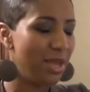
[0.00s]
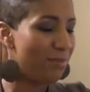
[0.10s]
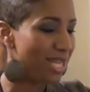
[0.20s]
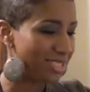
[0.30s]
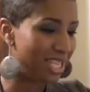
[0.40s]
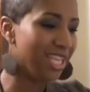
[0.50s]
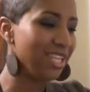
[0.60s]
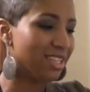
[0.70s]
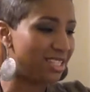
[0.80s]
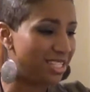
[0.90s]
By
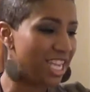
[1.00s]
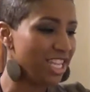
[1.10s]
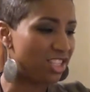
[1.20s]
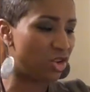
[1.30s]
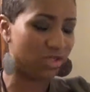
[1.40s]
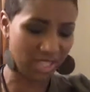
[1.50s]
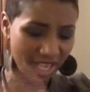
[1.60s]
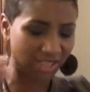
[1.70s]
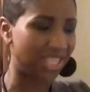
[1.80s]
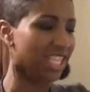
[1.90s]
taking the date of your
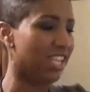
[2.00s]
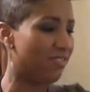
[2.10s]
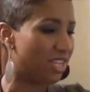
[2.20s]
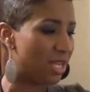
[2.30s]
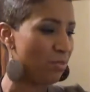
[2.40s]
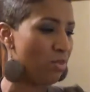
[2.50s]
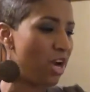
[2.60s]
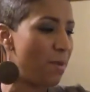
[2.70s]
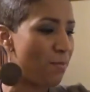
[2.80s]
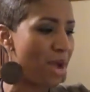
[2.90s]
death and giving it breath,